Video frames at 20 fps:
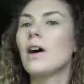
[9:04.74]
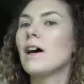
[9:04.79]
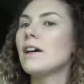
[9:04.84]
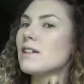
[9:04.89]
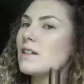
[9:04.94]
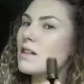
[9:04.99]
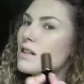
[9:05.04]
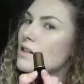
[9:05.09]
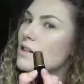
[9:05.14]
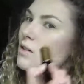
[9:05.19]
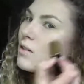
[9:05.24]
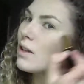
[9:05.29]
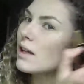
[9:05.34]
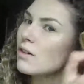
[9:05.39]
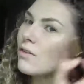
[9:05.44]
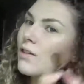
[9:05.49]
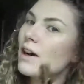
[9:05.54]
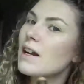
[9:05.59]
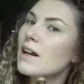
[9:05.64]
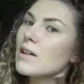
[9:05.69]
I just do like
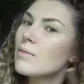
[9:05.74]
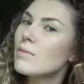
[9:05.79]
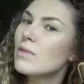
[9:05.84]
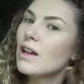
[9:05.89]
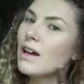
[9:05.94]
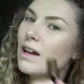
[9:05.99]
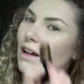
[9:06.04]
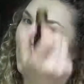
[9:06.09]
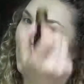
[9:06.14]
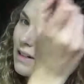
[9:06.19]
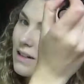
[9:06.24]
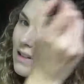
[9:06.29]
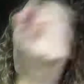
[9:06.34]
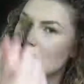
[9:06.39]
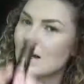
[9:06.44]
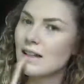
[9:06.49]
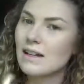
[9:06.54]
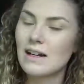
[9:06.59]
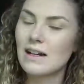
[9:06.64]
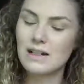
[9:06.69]
random lines
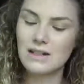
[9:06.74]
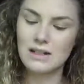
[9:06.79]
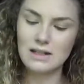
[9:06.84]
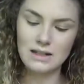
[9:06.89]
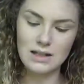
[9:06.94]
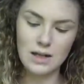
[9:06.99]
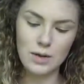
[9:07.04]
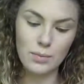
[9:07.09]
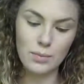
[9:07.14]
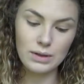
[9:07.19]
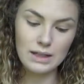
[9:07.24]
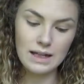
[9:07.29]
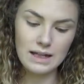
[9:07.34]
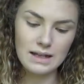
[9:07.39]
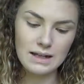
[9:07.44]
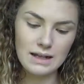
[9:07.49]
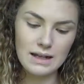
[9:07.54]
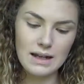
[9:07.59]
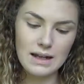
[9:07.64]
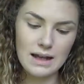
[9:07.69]
and then I just like
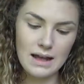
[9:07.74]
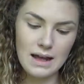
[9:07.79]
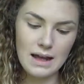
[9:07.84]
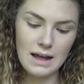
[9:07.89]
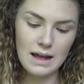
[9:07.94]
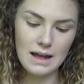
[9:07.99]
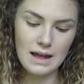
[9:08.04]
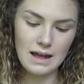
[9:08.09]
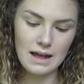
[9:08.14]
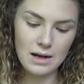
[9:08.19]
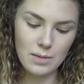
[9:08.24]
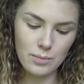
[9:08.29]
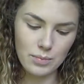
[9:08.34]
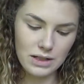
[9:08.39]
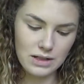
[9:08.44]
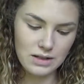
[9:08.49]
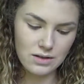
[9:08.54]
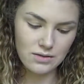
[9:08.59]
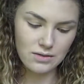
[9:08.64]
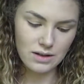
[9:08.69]
blend it and it
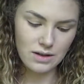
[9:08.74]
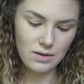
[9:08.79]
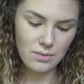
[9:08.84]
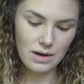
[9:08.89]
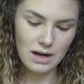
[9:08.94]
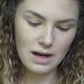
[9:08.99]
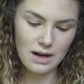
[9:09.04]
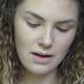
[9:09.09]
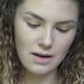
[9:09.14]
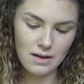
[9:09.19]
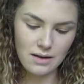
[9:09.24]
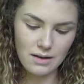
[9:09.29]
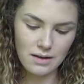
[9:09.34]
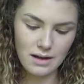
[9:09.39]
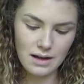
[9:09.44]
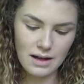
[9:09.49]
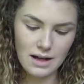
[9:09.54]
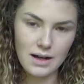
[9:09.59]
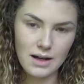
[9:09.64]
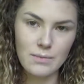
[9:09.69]
blends really well.
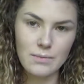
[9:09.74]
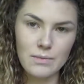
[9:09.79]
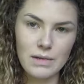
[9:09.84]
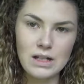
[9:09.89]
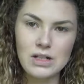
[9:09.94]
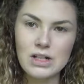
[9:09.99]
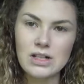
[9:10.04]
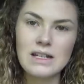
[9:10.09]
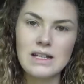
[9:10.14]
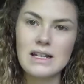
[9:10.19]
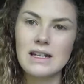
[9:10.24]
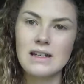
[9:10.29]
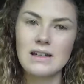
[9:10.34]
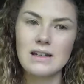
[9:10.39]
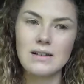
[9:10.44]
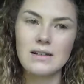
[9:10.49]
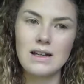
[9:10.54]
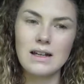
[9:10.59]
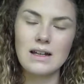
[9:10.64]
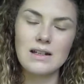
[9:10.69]
It
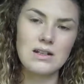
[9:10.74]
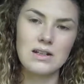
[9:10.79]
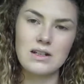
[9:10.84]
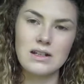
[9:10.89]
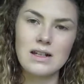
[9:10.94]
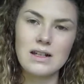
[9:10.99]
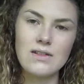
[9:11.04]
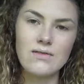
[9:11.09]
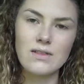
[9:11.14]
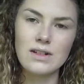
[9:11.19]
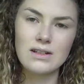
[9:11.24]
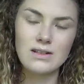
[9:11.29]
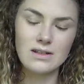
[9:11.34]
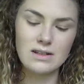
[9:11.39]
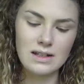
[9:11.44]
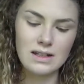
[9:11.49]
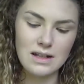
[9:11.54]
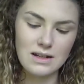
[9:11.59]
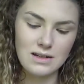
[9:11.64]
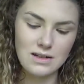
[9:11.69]
just evens your
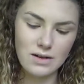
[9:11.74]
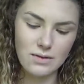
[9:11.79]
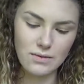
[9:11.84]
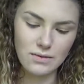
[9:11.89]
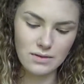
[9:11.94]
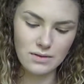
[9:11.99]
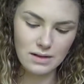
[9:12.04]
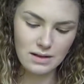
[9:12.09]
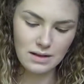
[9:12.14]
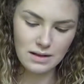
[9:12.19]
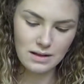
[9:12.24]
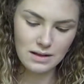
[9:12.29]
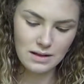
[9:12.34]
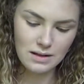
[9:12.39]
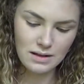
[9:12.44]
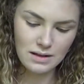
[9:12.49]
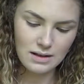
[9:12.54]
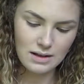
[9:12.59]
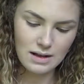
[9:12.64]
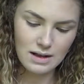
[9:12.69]
skin tone
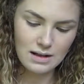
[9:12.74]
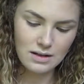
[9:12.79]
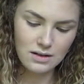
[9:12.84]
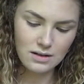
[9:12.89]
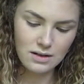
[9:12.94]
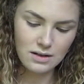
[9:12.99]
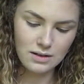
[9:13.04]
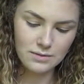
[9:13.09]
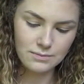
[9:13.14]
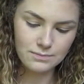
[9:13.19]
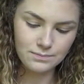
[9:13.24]
and your